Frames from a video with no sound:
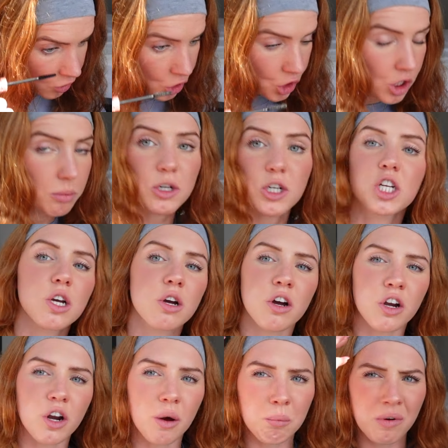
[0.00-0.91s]
too much
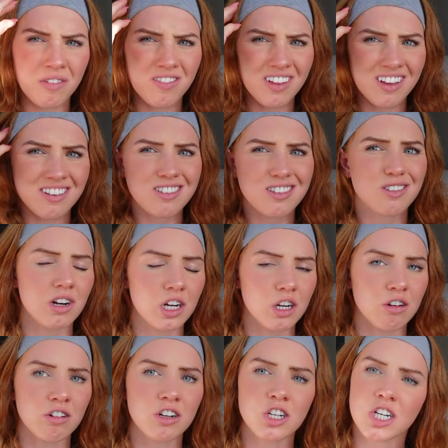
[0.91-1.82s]
going on with this bright
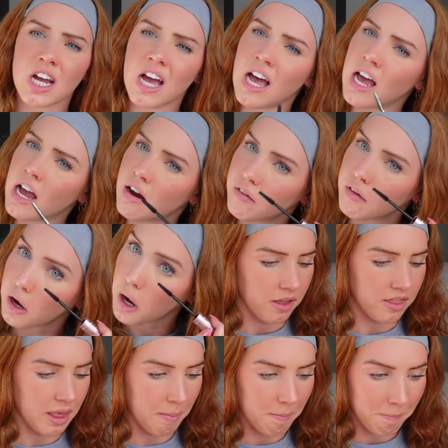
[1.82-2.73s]
orange hair
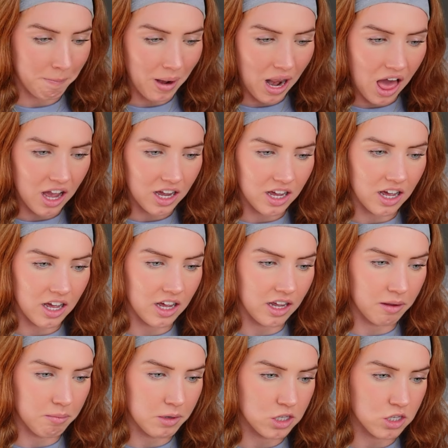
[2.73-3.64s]
and then black
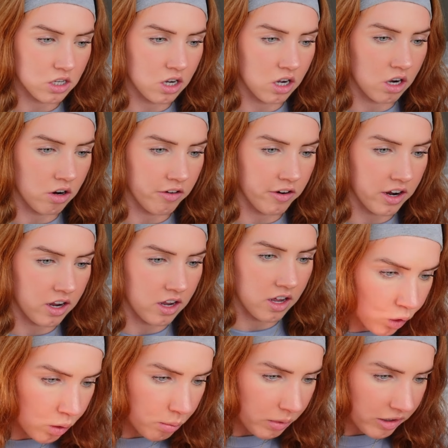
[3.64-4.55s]
eye mascara.
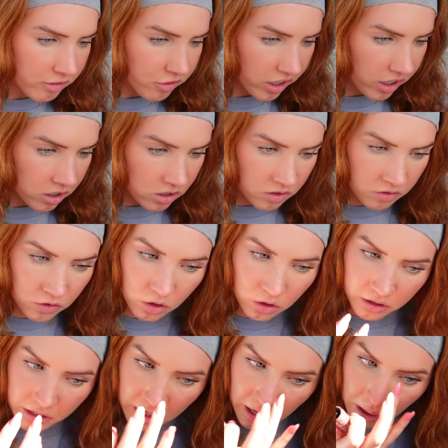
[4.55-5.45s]
All my freckles have
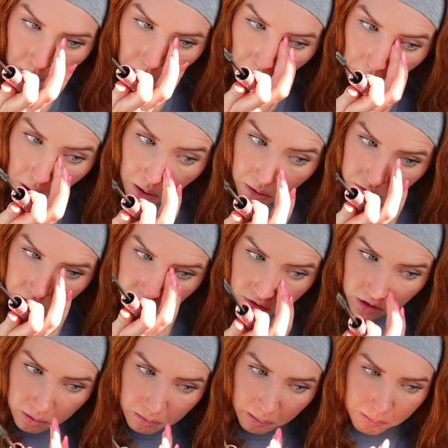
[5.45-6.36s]
gone now since
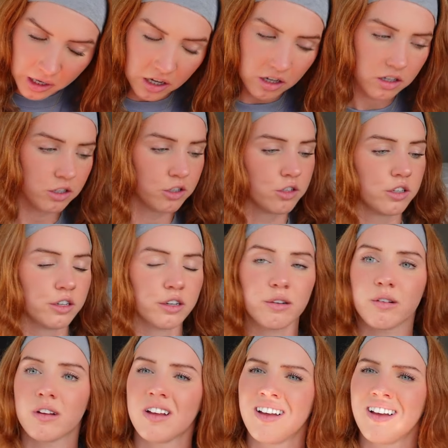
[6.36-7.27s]
coming back, so
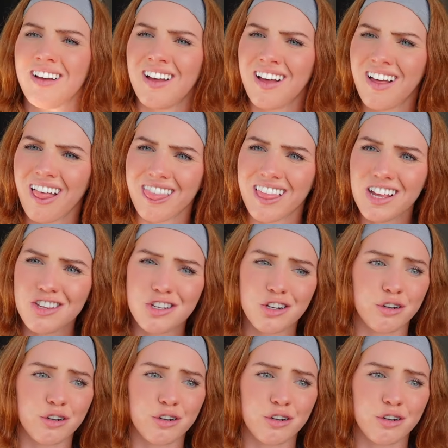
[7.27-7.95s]
that's